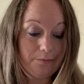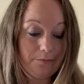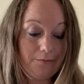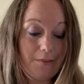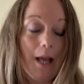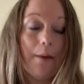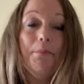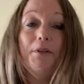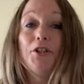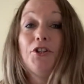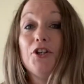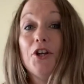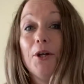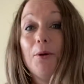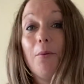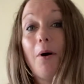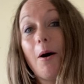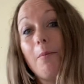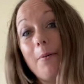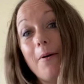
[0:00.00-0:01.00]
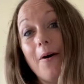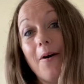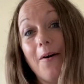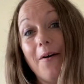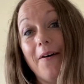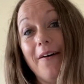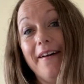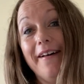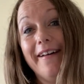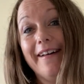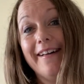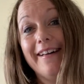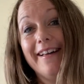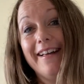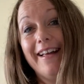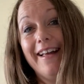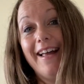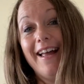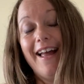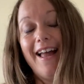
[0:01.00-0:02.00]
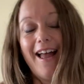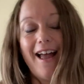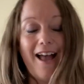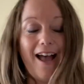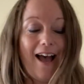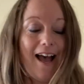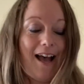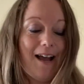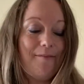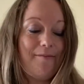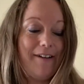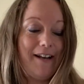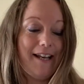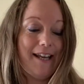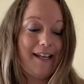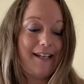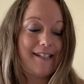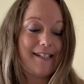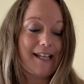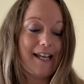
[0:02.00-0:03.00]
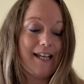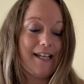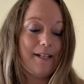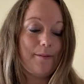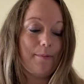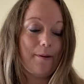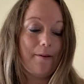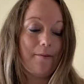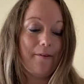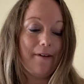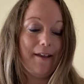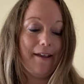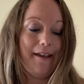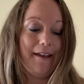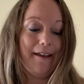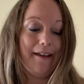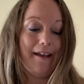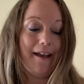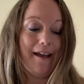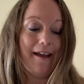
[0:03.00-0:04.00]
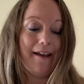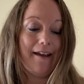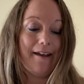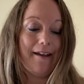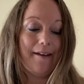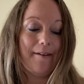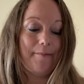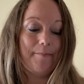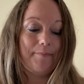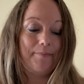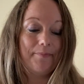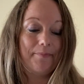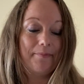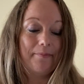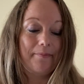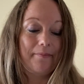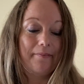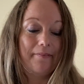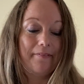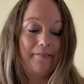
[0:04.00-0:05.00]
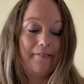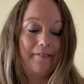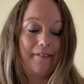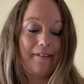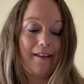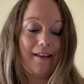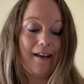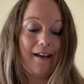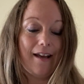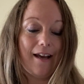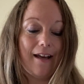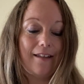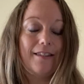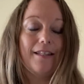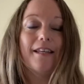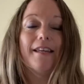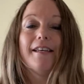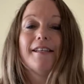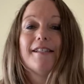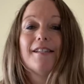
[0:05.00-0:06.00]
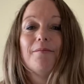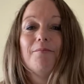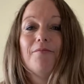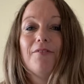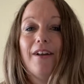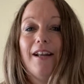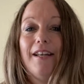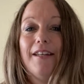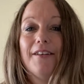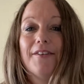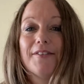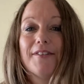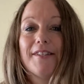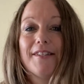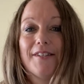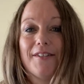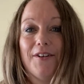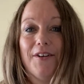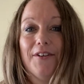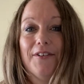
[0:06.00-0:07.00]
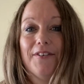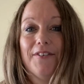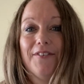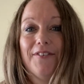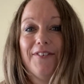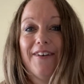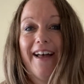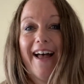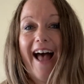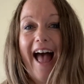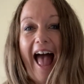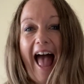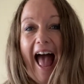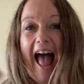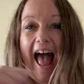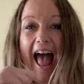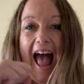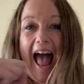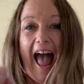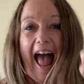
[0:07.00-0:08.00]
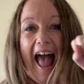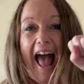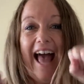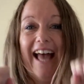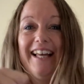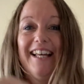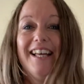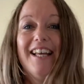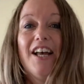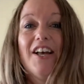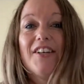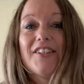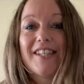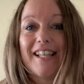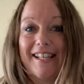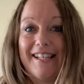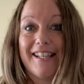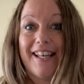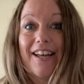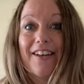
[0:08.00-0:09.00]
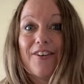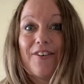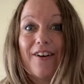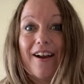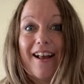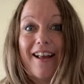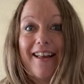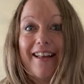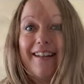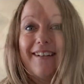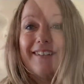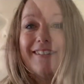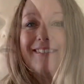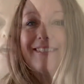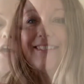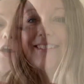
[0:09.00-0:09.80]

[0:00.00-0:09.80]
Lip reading: I'm going to show you what I bought. I'm really excited about it. I think it's some really good stuff. So let's get cracking. I